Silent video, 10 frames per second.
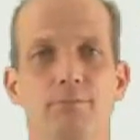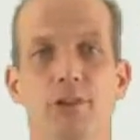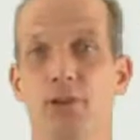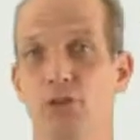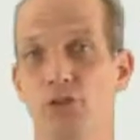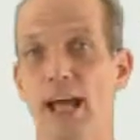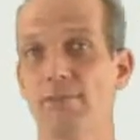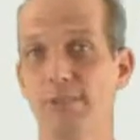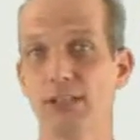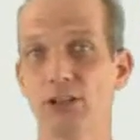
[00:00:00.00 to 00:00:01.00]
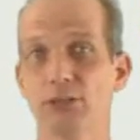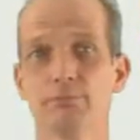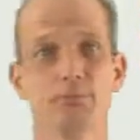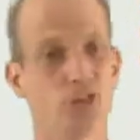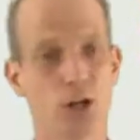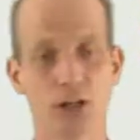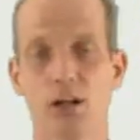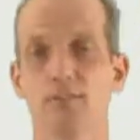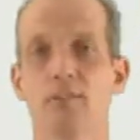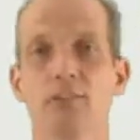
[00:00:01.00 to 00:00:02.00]
There's a chat feature, start a
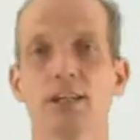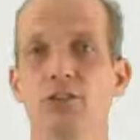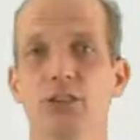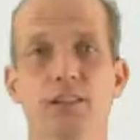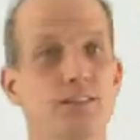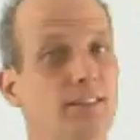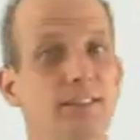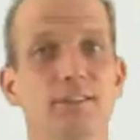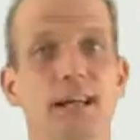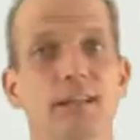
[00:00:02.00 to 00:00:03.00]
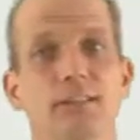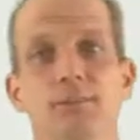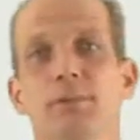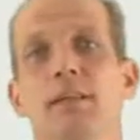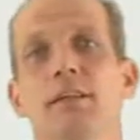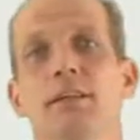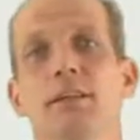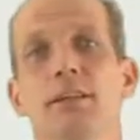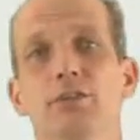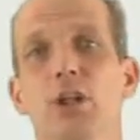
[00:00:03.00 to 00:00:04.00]
conversation in 60 seconds.
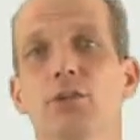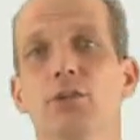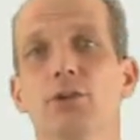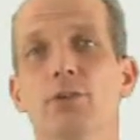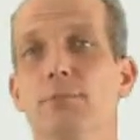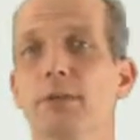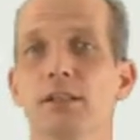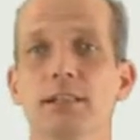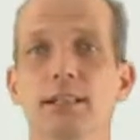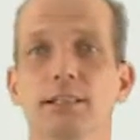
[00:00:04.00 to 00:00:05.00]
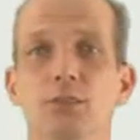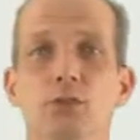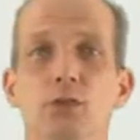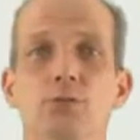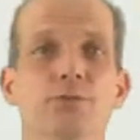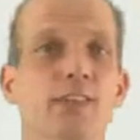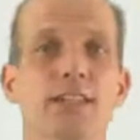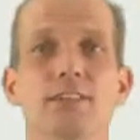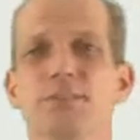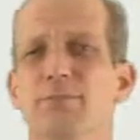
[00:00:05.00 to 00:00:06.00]
There's also the ability to
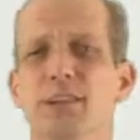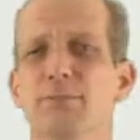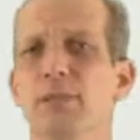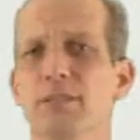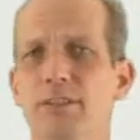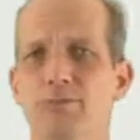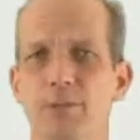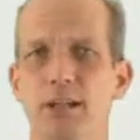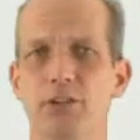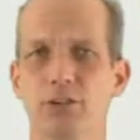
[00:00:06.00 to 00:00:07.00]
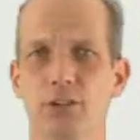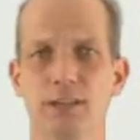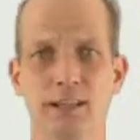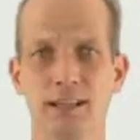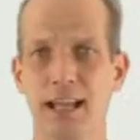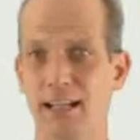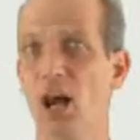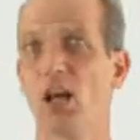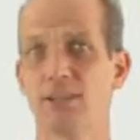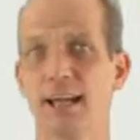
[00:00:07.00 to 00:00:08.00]
fill in some very brief information and
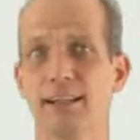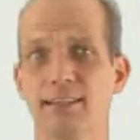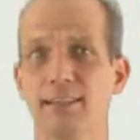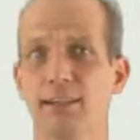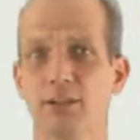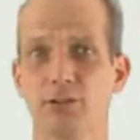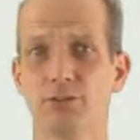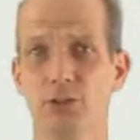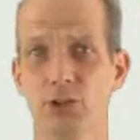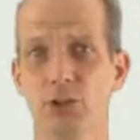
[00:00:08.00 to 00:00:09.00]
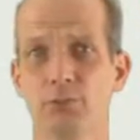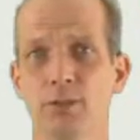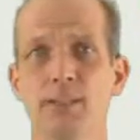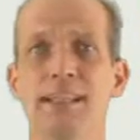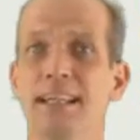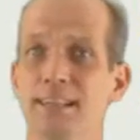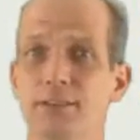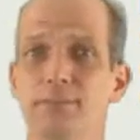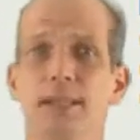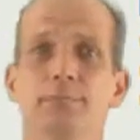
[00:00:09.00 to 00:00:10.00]
contact details for you,
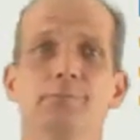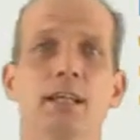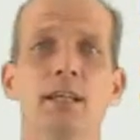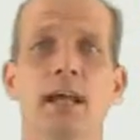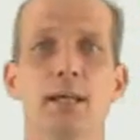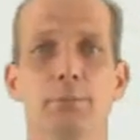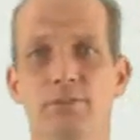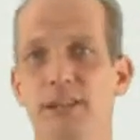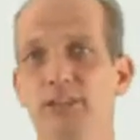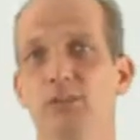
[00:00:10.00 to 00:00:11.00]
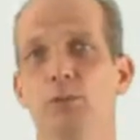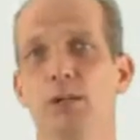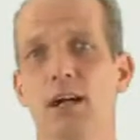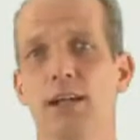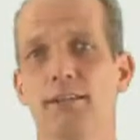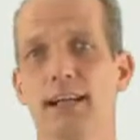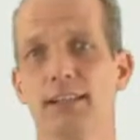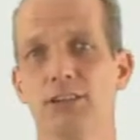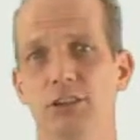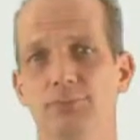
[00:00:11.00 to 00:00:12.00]
hit submit, and a professional will
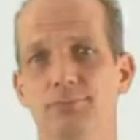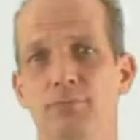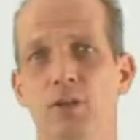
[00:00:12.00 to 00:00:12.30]
contact you.